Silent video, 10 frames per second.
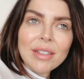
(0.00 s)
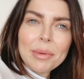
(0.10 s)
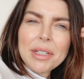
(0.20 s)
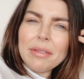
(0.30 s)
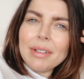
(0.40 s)
So
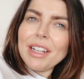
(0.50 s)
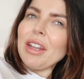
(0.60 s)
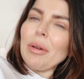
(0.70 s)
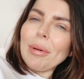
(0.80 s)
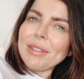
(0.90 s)
we don't really
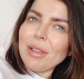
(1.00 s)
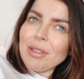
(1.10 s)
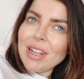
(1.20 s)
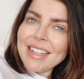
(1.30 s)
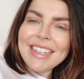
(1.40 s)
know what
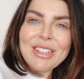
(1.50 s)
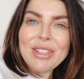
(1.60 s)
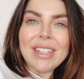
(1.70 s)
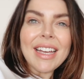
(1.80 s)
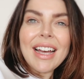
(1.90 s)

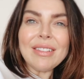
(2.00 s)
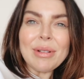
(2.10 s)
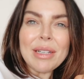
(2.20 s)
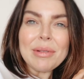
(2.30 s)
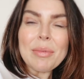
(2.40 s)
socialization he had
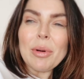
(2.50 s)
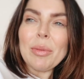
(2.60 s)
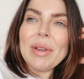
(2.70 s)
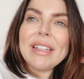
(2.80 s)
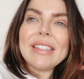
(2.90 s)
when he was a
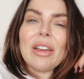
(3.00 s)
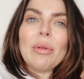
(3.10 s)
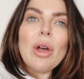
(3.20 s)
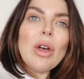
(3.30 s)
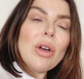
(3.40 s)
puppy. So
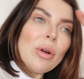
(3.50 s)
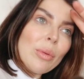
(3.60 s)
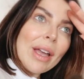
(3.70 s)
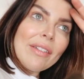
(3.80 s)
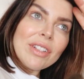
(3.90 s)

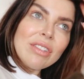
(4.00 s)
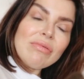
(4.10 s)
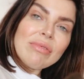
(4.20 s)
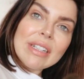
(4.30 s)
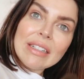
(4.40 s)
we're having to
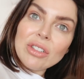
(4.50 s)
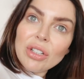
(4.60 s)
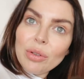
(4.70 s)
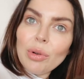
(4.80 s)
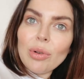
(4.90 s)

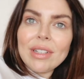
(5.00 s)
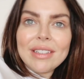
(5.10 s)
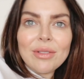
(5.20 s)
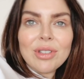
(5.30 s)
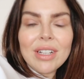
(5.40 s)
redo all his
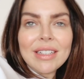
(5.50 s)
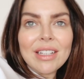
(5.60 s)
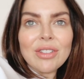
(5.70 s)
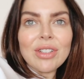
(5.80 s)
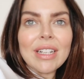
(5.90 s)

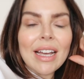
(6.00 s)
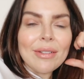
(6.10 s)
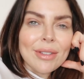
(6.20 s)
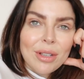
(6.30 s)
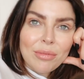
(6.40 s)
socialization now.
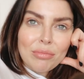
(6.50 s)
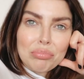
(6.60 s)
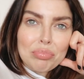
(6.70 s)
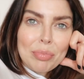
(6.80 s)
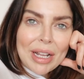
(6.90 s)
So
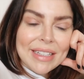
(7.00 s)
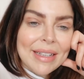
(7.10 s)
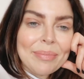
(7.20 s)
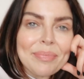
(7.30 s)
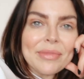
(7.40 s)
bless
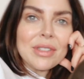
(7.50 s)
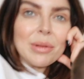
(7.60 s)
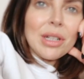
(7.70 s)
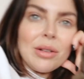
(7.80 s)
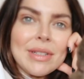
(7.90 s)
him. So we're
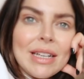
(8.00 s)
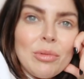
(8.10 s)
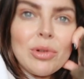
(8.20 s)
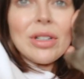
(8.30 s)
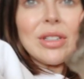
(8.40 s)
going to go take
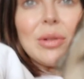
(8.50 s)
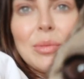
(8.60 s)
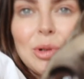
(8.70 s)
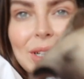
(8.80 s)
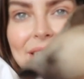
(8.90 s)
your
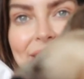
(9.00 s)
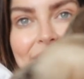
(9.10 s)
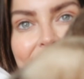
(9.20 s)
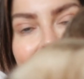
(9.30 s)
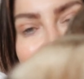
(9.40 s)
Morkies.
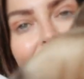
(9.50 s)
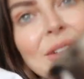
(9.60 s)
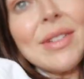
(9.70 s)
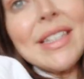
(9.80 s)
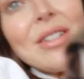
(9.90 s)

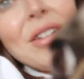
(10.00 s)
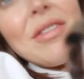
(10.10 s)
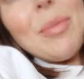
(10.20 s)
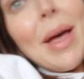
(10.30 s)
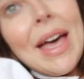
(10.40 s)
Go see Nonna
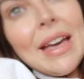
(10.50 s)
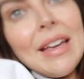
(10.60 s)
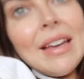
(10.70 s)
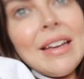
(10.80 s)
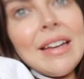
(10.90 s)
and Meg.